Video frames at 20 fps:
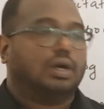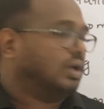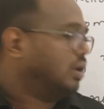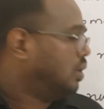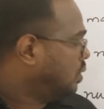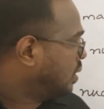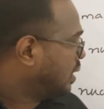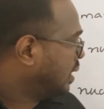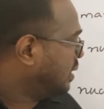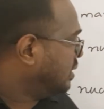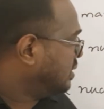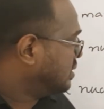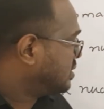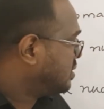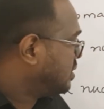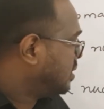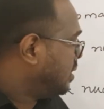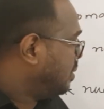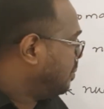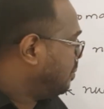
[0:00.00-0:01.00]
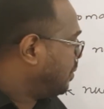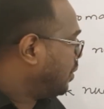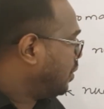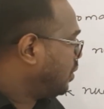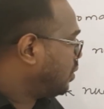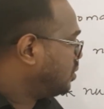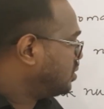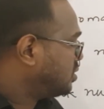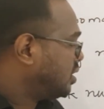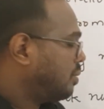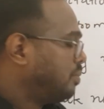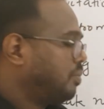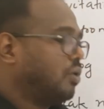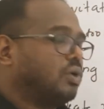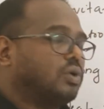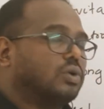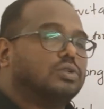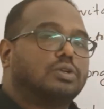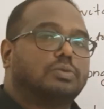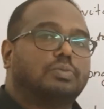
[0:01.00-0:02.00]
Look at this. Protons and
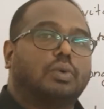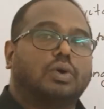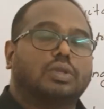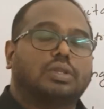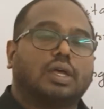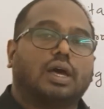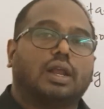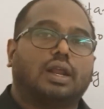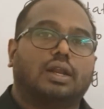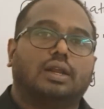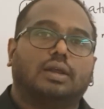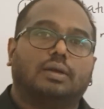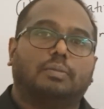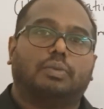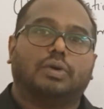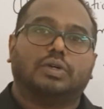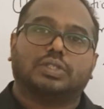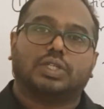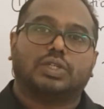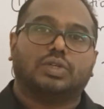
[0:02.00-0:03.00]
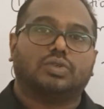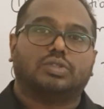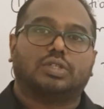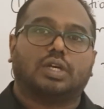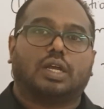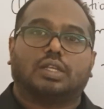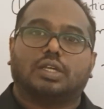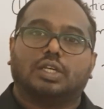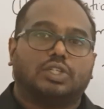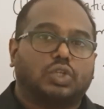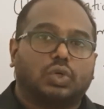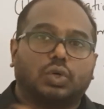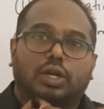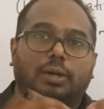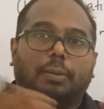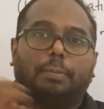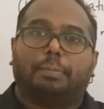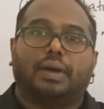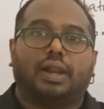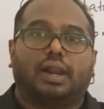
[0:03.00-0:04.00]
protons both are positive charge. It should
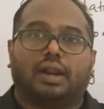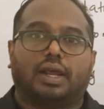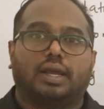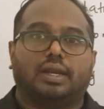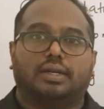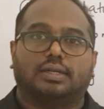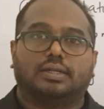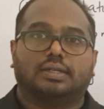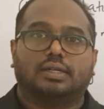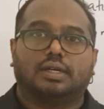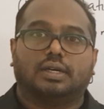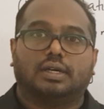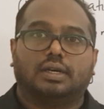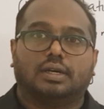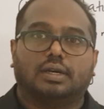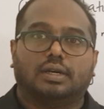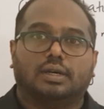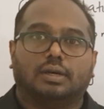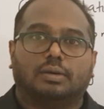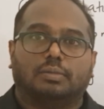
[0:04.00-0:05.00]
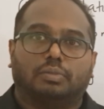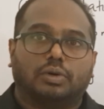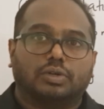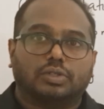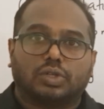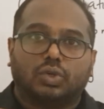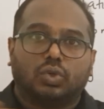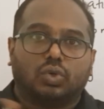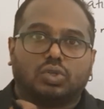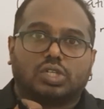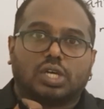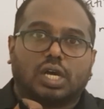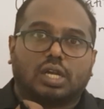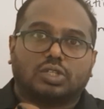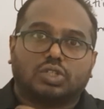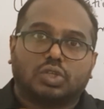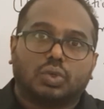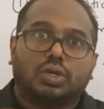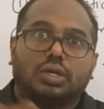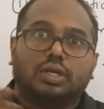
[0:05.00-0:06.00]
repel, right? Positive charge
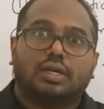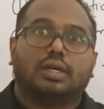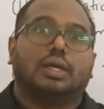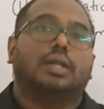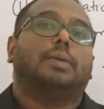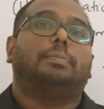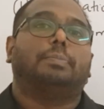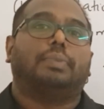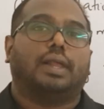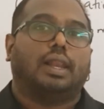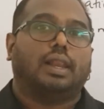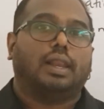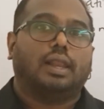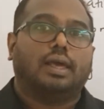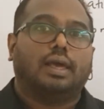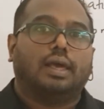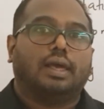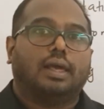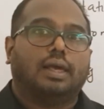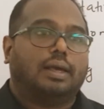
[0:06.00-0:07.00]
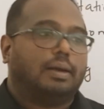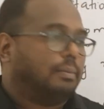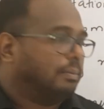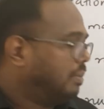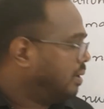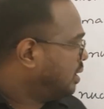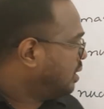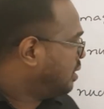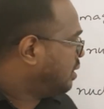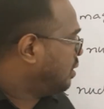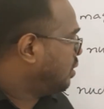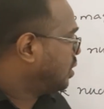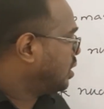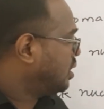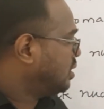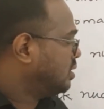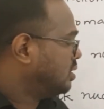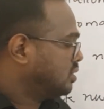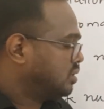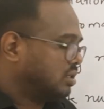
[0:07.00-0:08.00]
should repel. But look
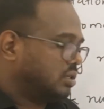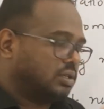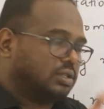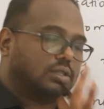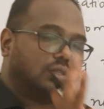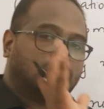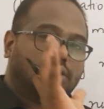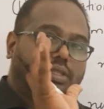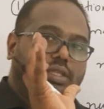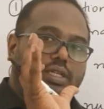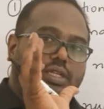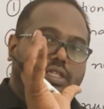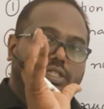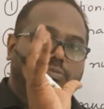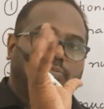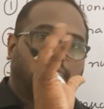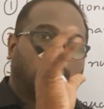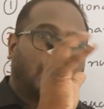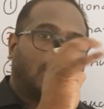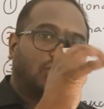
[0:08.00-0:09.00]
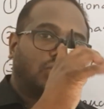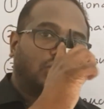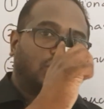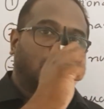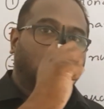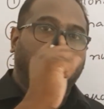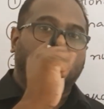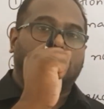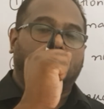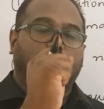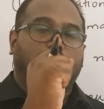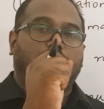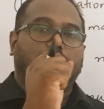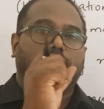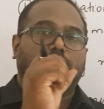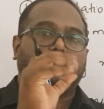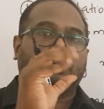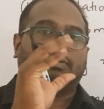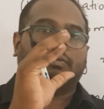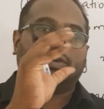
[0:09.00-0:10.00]
at this. It is bound together
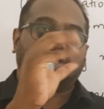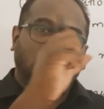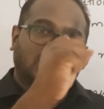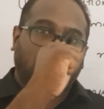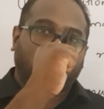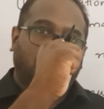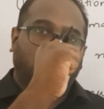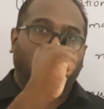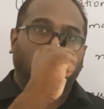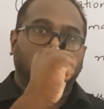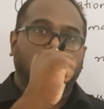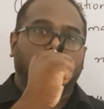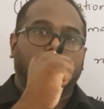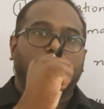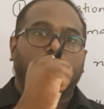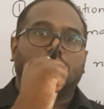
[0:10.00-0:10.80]
with a force.